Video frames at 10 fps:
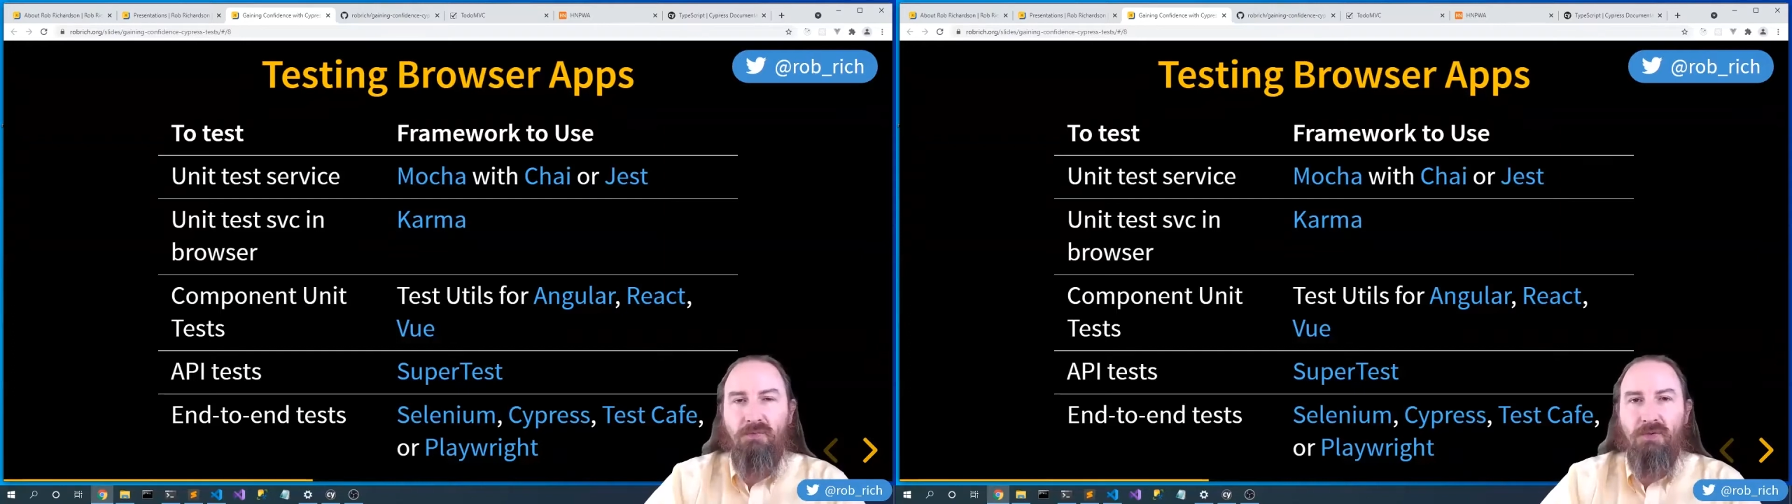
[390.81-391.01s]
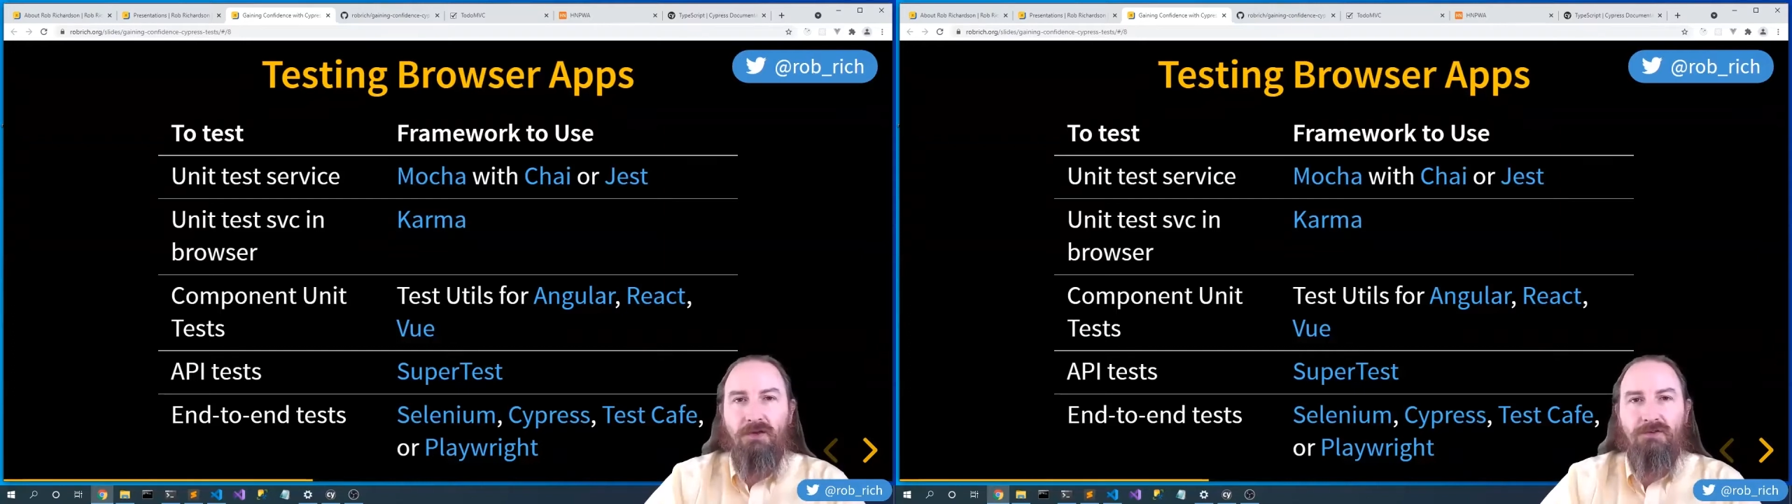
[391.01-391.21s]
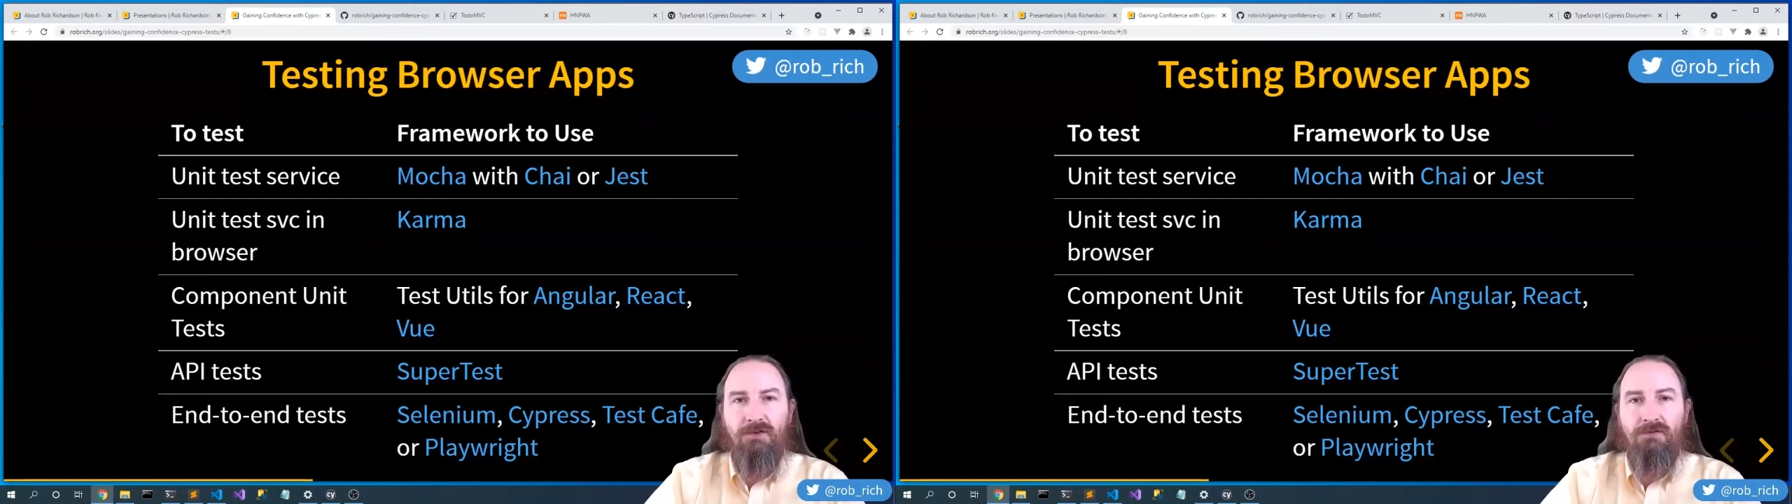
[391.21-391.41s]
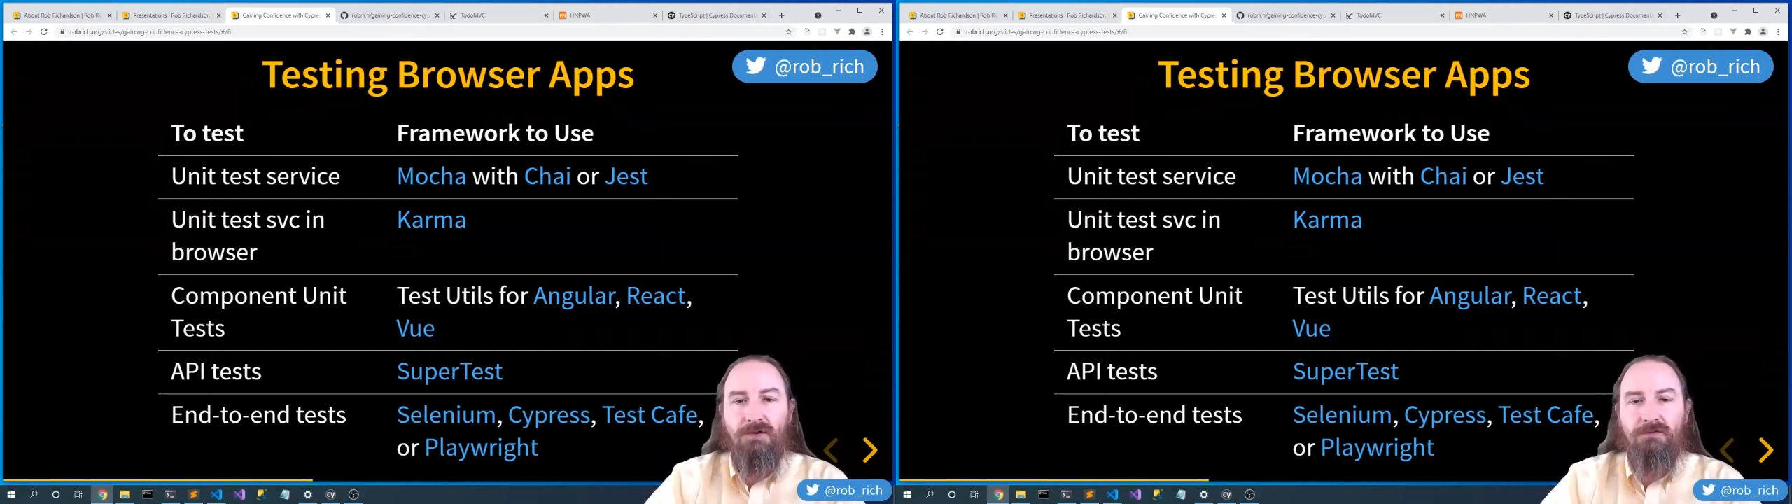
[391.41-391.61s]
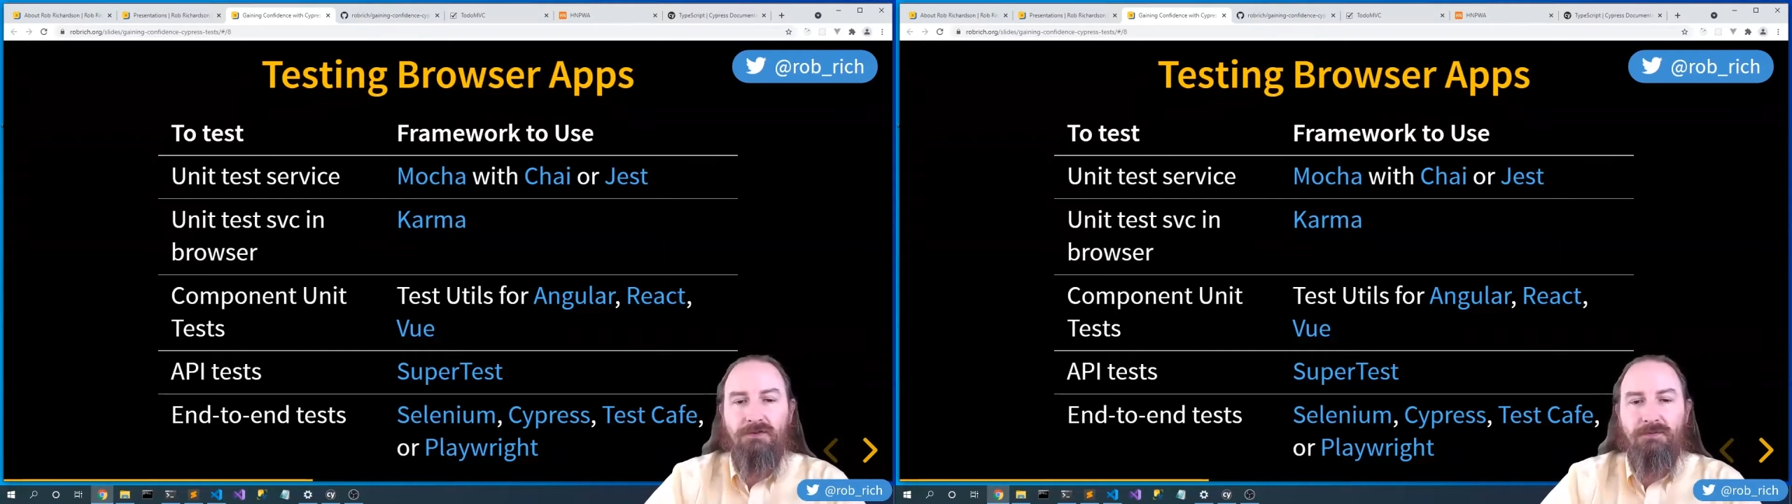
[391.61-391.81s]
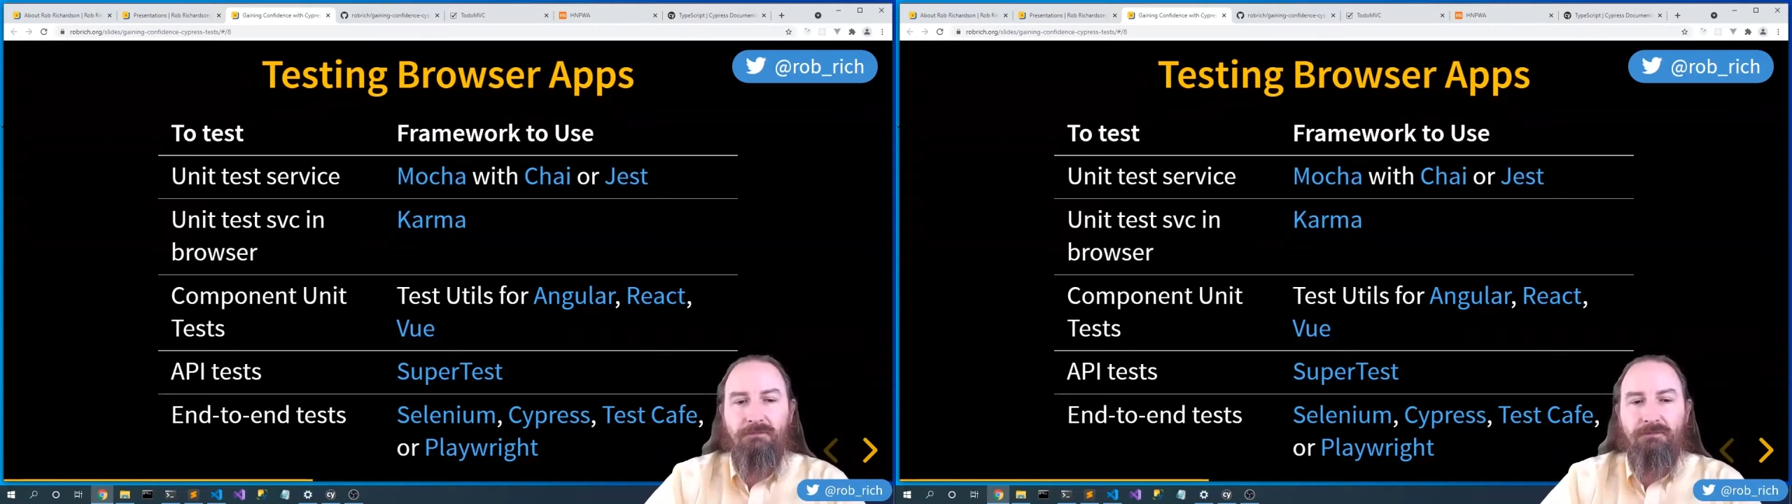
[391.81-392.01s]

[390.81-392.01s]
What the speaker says: or browser involved.